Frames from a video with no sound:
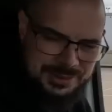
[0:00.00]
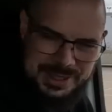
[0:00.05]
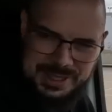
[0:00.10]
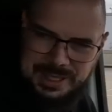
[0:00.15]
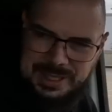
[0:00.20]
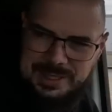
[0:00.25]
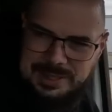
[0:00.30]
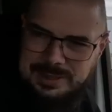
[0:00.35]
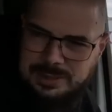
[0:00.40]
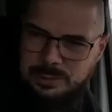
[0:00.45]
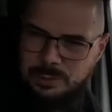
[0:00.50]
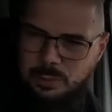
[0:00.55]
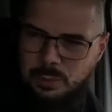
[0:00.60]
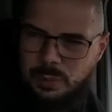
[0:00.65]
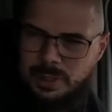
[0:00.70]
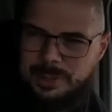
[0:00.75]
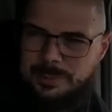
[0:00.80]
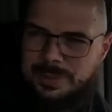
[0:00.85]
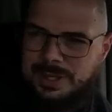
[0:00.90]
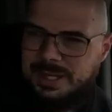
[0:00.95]
was like
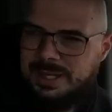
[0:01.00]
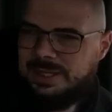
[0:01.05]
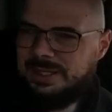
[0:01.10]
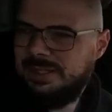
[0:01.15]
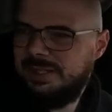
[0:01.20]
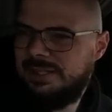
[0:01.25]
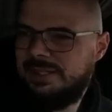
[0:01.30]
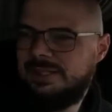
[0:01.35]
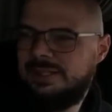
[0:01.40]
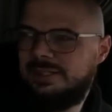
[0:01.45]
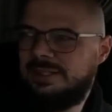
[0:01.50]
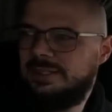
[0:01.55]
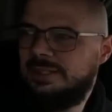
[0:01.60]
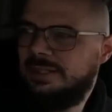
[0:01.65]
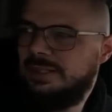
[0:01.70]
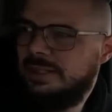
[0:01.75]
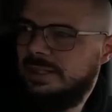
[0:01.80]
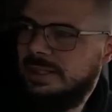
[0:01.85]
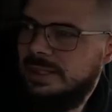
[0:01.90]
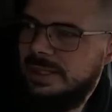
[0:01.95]
hidden way back.
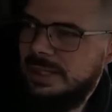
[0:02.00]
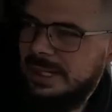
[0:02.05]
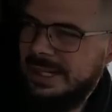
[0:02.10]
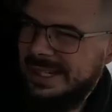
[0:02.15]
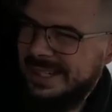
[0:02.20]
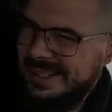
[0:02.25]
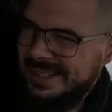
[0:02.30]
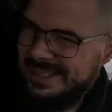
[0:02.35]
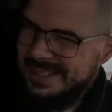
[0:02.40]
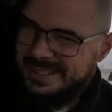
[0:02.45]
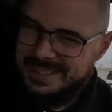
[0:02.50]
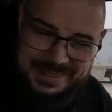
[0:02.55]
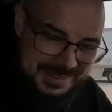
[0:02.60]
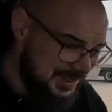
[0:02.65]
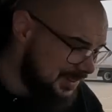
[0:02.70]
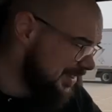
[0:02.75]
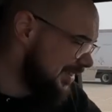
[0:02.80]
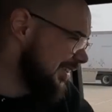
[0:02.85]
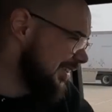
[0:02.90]
It's